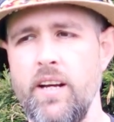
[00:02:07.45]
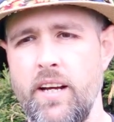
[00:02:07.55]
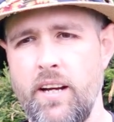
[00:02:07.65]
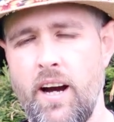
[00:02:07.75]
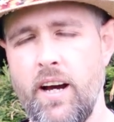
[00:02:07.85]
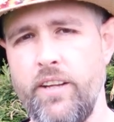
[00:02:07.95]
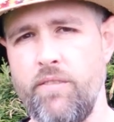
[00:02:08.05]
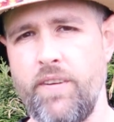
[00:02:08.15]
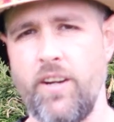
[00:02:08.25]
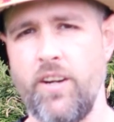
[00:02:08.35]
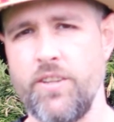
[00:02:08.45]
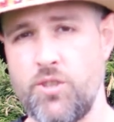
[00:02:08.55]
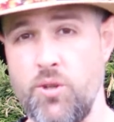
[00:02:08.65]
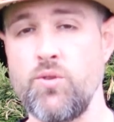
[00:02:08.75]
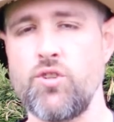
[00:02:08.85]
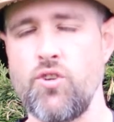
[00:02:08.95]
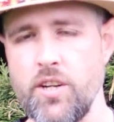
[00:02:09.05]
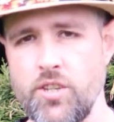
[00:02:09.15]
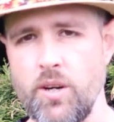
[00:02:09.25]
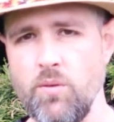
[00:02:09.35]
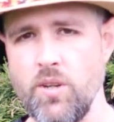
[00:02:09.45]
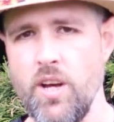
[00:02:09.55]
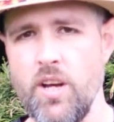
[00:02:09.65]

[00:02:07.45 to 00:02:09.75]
in high UV areas to stretch out.